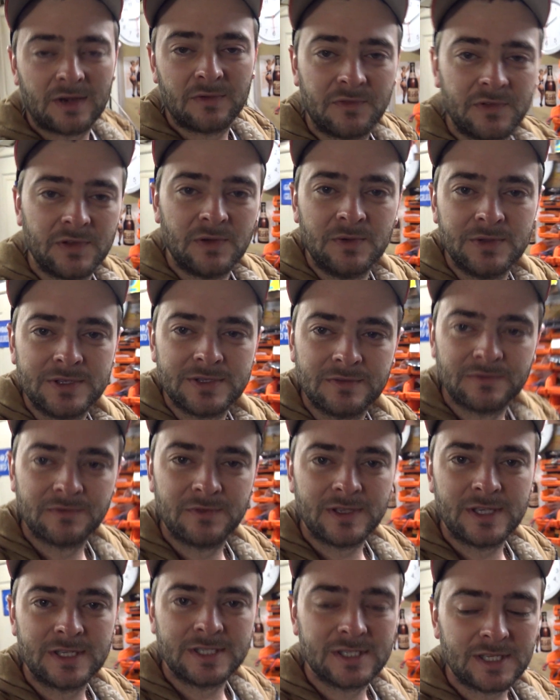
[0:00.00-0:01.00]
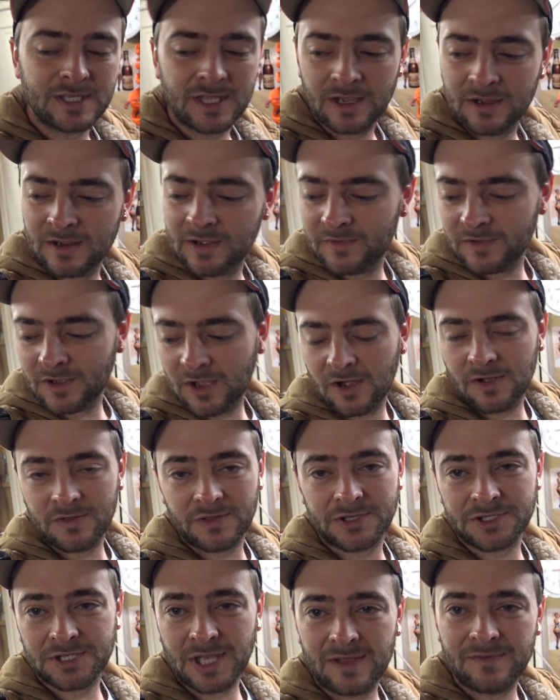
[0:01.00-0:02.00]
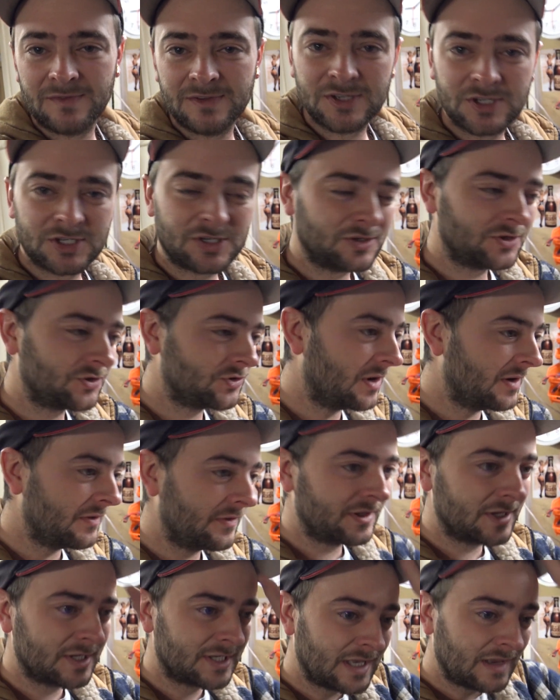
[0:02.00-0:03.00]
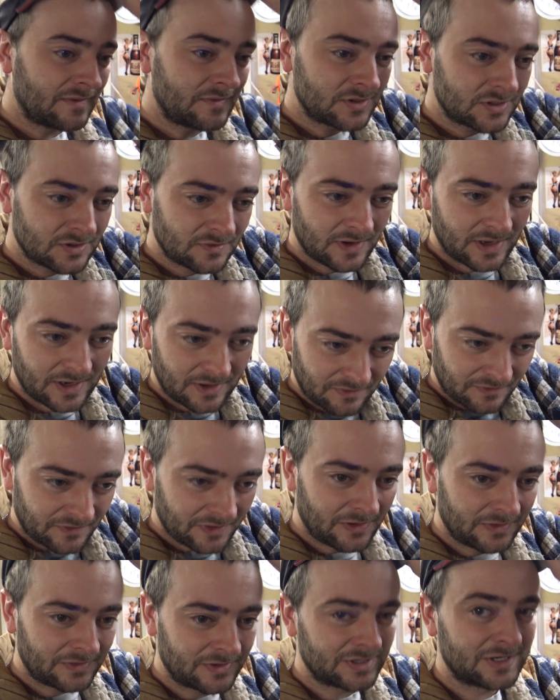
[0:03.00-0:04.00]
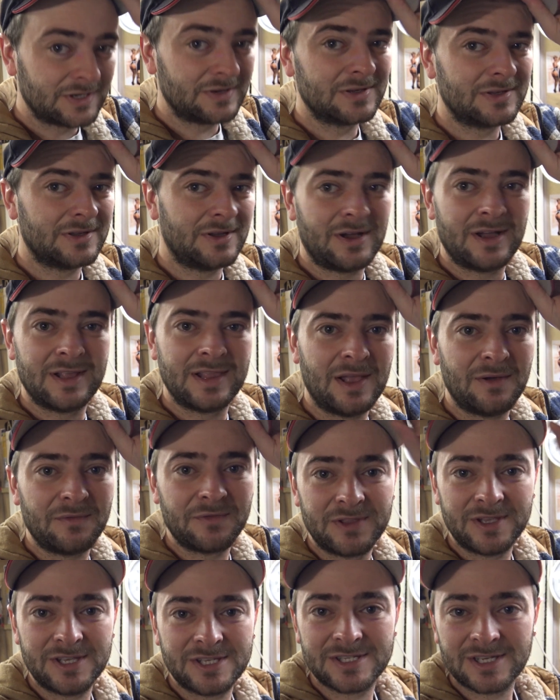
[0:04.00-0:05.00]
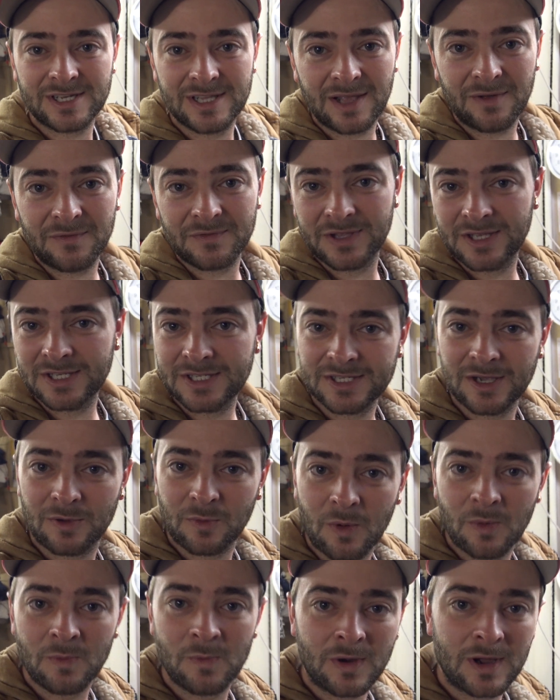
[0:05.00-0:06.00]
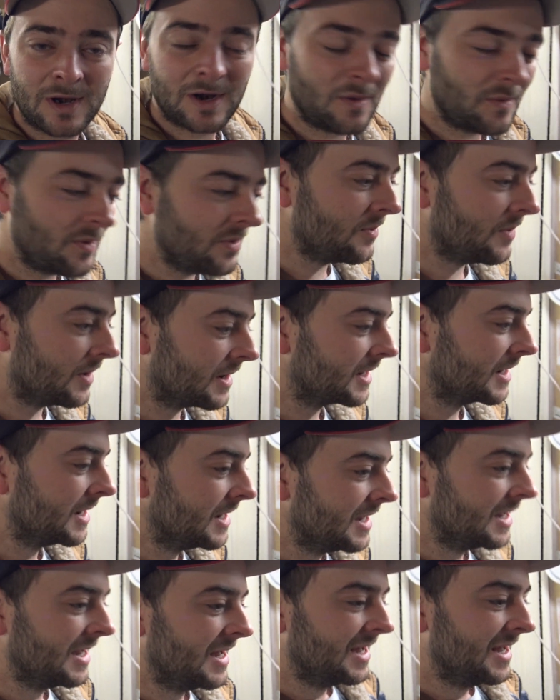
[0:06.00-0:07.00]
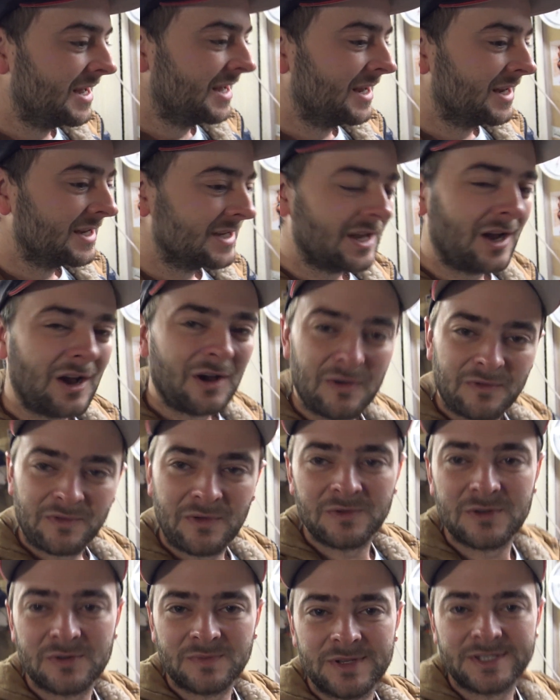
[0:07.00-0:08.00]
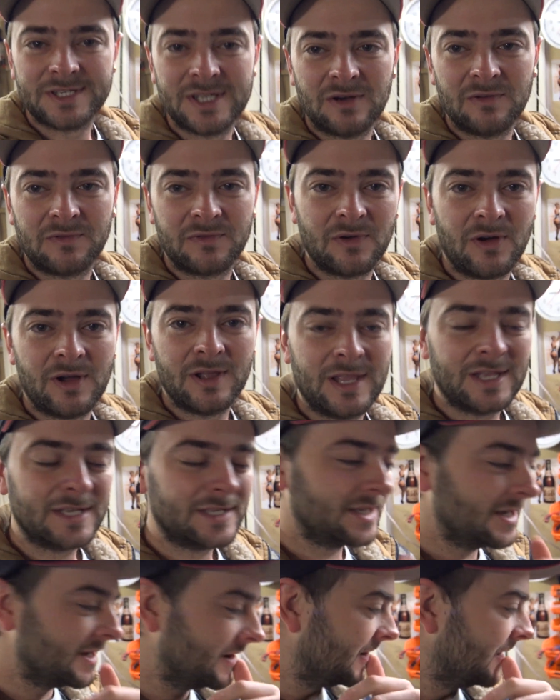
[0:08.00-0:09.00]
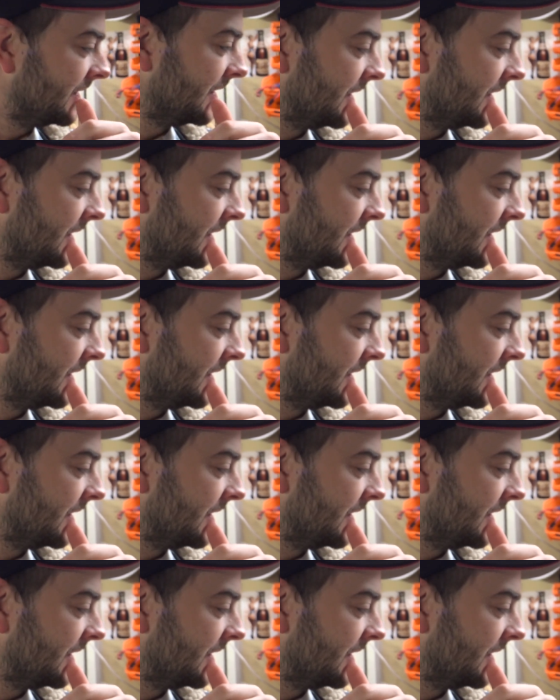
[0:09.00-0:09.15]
the fields and things. I let her have a go of the Savage. She was driving the Savage around the field, and she was like, I love this, I love this, I want one, I want one. So I thought to myself, right, that's it,